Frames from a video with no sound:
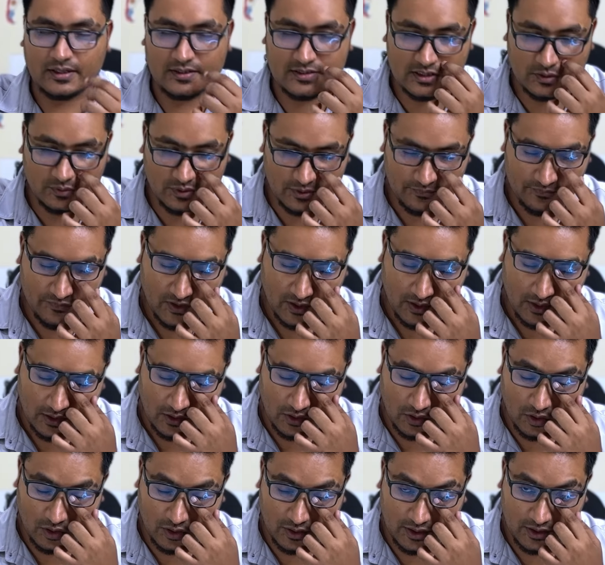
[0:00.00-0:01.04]
It's our
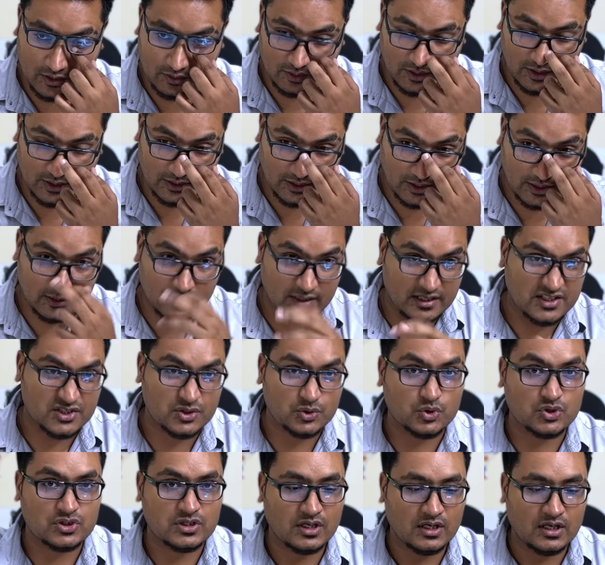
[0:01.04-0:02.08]
own, internal
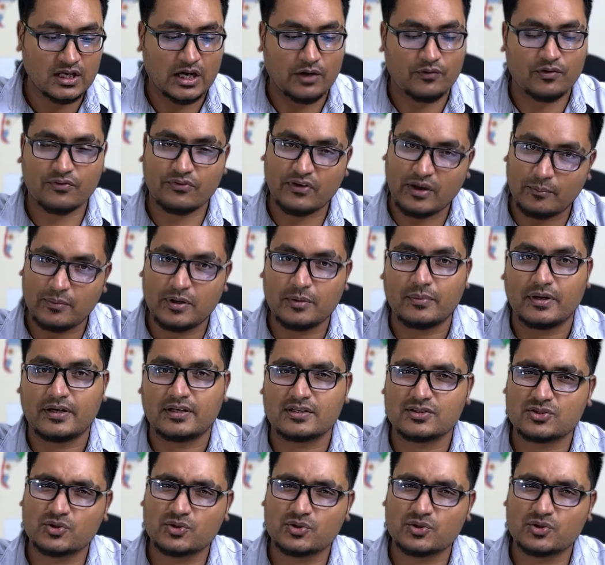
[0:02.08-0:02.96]
issues, our family matter.